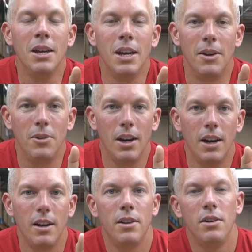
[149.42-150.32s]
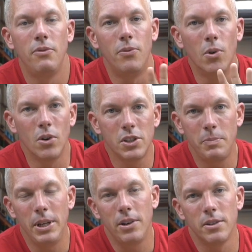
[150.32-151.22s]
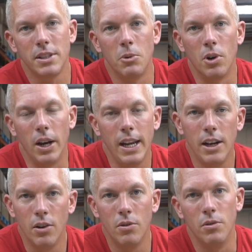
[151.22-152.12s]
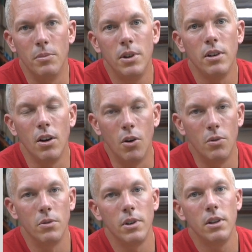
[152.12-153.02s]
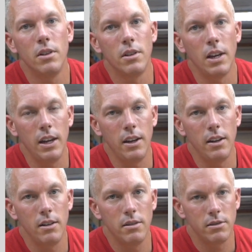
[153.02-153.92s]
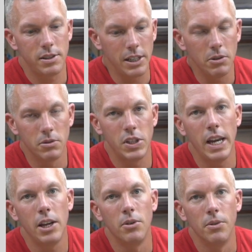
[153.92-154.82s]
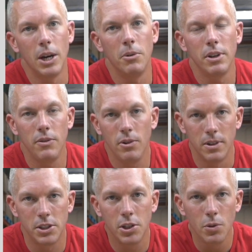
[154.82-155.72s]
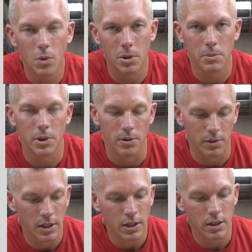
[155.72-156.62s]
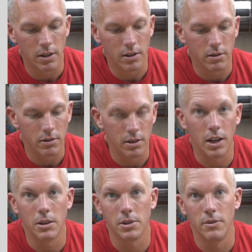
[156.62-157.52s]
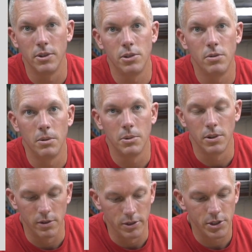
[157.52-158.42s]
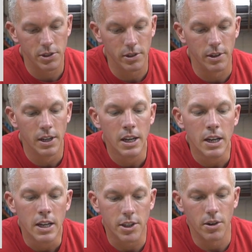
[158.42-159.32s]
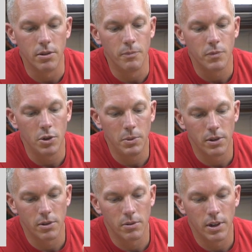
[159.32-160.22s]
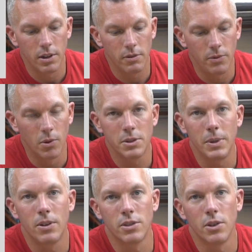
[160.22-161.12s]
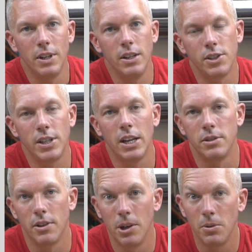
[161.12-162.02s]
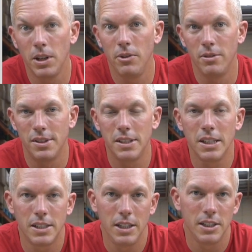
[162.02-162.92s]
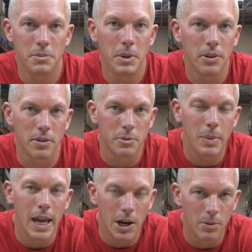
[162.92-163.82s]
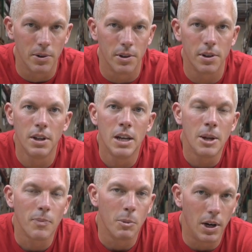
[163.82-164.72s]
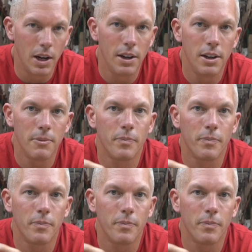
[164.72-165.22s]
If you had 4 speakers that were 8 ohm on a single channel, that would give you a 2 ohm load, an option of a 2 ohm load, or it should. So you'd be able to run 4 speakers on each channel, so that would give you 16 speakers powered by